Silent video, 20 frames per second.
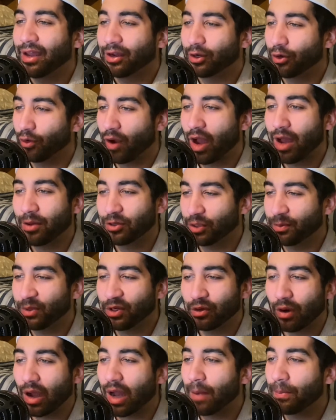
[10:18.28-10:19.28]
Jimmy
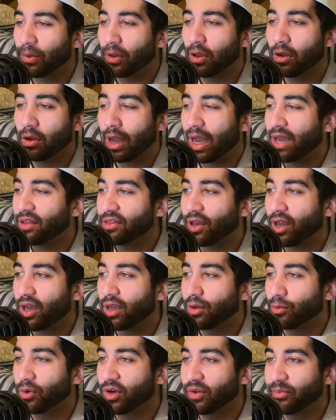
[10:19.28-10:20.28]
Garoppolo, I
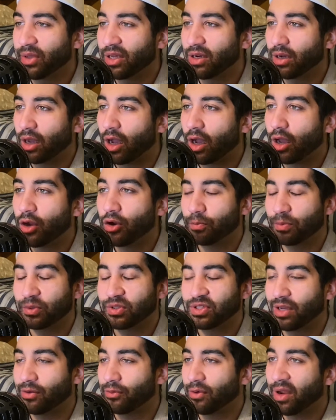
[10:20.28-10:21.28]
thought would have been
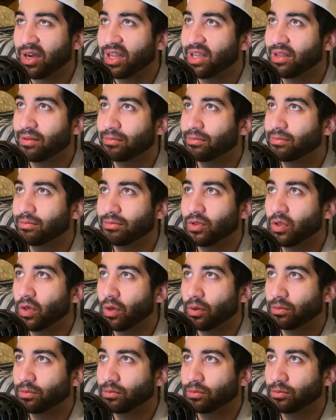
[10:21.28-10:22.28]
100% ready,
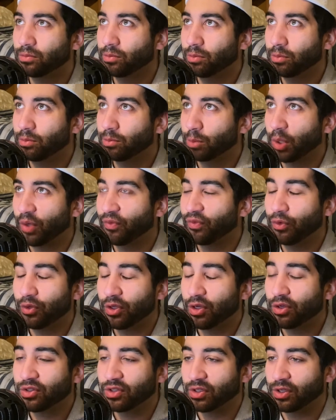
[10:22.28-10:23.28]
a few
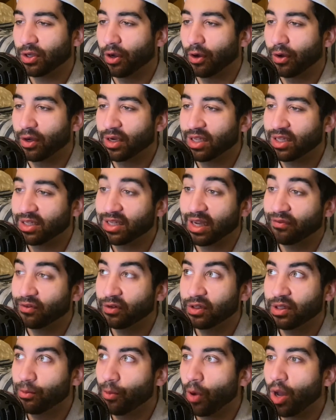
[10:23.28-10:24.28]
years ago, and he
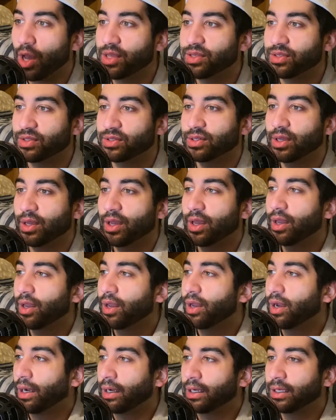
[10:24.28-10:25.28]
definitely was.
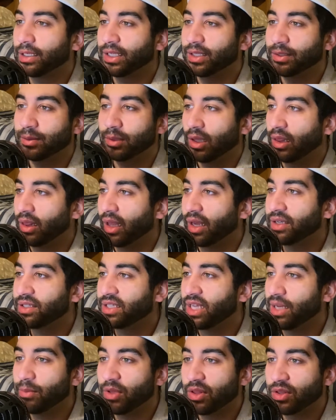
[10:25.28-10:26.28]
He led a
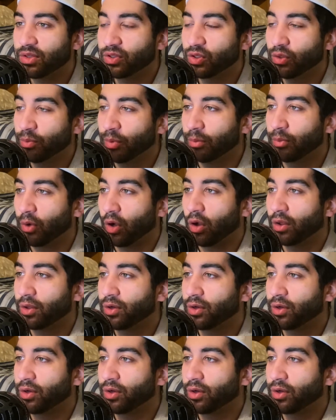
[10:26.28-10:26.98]
team to the Super Bowl.